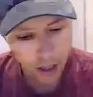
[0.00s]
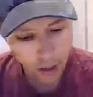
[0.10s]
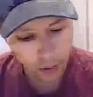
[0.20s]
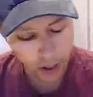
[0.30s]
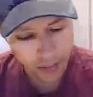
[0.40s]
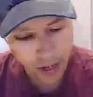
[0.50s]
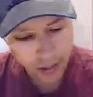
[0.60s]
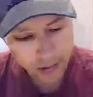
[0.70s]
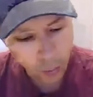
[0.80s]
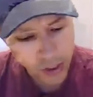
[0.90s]
Okay, the
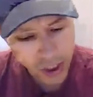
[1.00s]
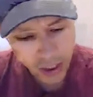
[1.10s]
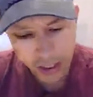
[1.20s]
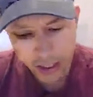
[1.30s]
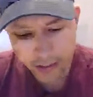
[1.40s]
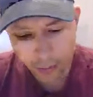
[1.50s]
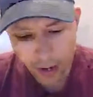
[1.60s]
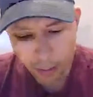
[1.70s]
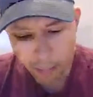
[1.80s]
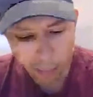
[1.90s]
next question is
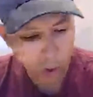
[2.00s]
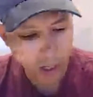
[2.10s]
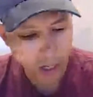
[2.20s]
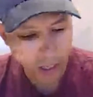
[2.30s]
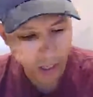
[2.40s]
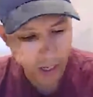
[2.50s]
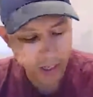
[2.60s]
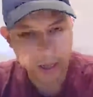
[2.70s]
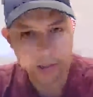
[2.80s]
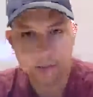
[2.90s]
around marketing, and
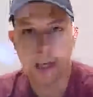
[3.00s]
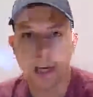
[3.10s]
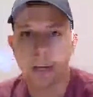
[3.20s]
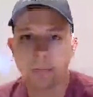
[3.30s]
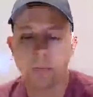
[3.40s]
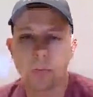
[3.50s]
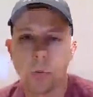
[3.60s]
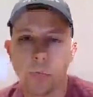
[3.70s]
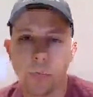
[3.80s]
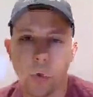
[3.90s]
I'll say
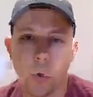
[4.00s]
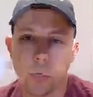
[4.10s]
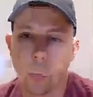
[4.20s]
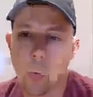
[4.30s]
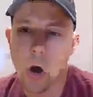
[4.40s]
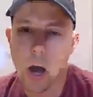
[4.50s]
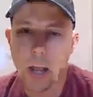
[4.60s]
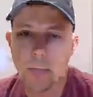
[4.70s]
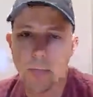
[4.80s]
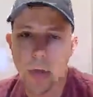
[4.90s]
twofold.
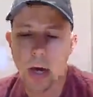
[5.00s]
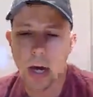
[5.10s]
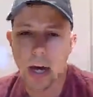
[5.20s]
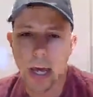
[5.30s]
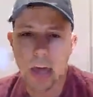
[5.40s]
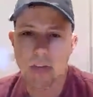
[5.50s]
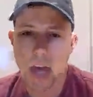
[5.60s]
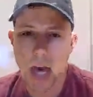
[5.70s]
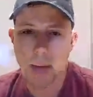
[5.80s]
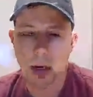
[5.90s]
One,
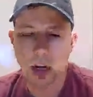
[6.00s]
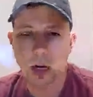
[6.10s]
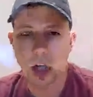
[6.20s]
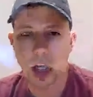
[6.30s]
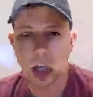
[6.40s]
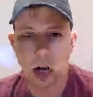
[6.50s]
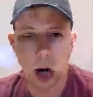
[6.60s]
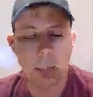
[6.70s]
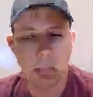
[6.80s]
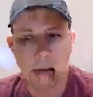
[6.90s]
AVM and Unity are
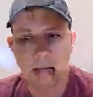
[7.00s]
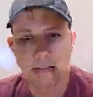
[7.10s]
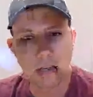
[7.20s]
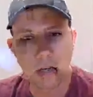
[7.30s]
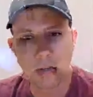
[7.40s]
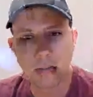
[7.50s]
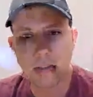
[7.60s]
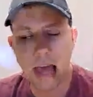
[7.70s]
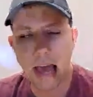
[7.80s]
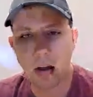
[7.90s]
big milestones
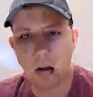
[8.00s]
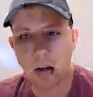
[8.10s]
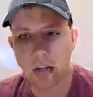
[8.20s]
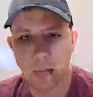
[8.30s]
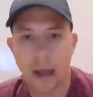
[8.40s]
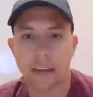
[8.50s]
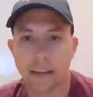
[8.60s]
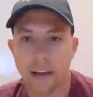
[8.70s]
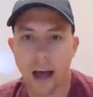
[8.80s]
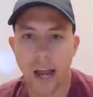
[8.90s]
that are directly
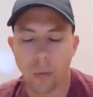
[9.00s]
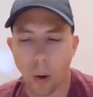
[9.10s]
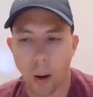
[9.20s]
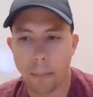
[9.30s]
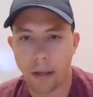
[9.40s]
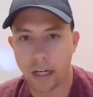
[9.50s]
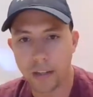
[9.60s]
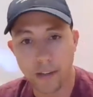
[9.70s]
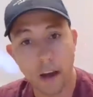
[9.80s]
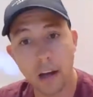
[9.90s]
tied to our ability
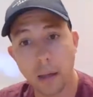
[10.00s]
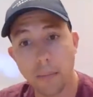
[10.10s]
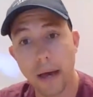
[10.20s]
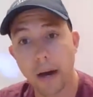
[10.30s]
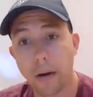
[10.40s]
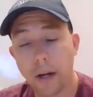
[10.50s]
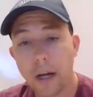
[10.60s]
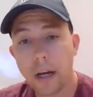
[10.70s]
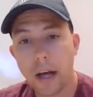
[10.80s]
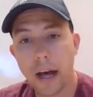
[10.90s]
to talk about
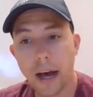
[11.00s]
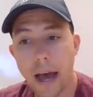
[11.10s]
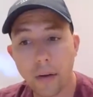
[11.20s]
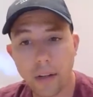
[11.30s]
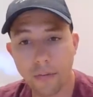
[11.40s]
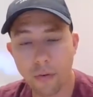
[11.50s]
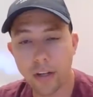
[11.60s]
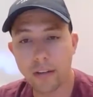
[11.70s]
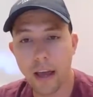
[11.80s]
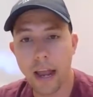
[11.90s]
how
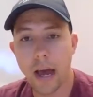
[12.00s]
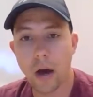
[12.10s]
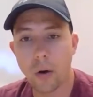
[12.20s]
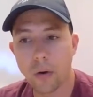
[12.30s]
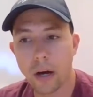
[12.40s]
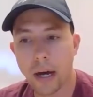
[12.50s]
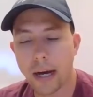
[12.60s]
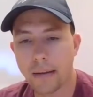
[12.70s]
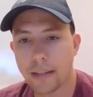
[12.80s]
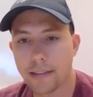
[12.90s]
different and
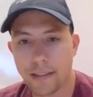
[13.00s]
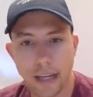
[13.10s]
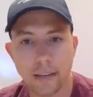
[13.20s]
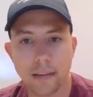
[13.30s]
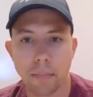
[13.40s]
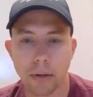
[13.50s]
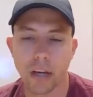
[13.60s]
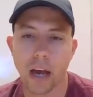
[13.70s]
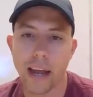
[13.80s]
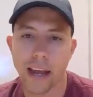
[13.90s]
how distinct
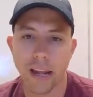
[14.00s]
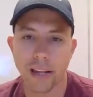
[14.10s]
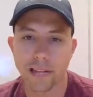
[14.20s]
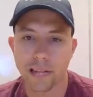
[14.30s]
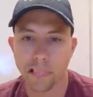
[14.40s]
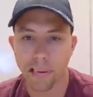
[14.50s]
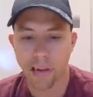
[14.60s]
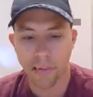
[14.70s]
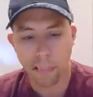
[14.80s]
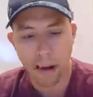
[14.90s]
building on Aeon is compared
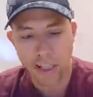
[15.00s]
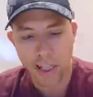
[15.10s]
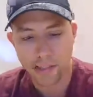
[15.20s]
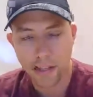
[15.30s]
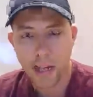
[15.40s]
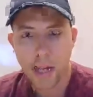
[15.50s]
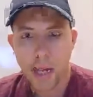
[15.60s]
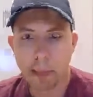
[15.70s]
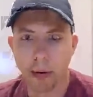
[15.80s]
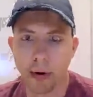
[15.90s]
to other projects.
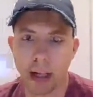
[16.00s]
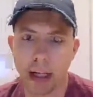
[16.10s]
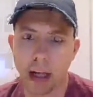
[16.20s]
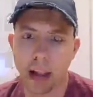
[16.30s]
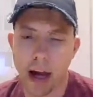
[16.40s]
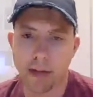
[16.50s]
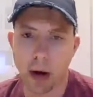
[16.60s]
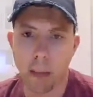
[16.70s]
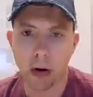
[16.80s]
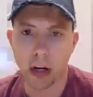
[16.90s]
But really, a lot of
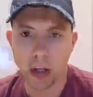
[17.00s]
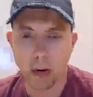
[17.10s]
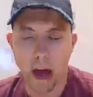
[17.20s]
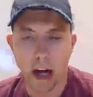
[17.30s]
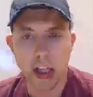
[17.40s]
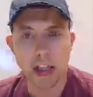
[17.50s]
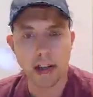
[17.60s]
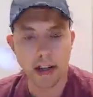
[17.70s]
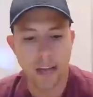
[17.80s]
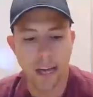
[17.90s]
our marketing strategy
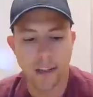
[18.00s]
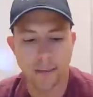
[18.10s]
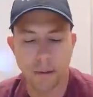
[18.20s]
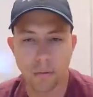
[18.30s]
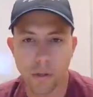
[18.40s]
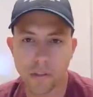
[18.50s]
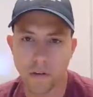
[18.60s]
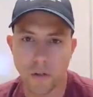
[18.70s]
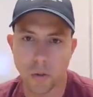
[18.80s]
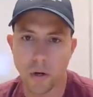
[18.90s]
to date has been
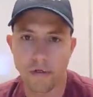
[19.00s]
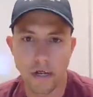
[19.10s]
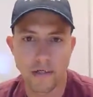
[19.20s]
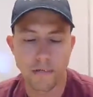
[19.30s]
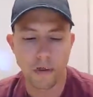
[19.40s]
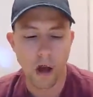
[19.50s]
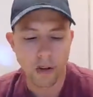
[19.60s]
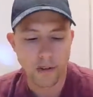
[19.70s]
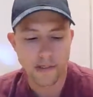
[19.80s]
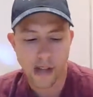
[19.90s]
research-driven. It's been
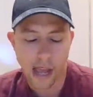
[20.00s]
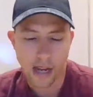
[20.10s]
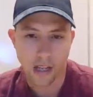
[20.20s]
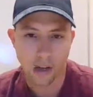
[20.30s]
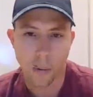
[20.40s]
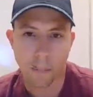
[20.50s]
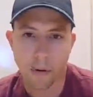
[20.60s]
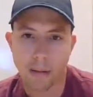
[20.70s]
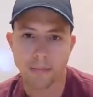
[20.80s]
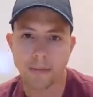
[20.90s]
understanding what
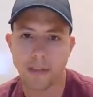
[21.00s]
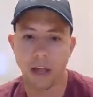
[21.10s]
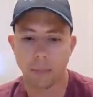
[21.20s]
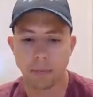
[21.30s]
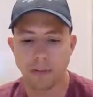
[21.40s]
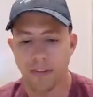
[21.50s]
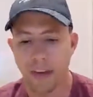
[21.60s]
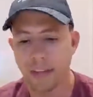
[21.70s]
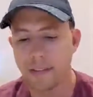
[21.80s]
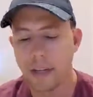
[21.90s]
problems developers
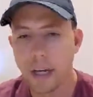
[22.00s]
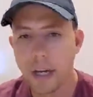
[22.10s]
face,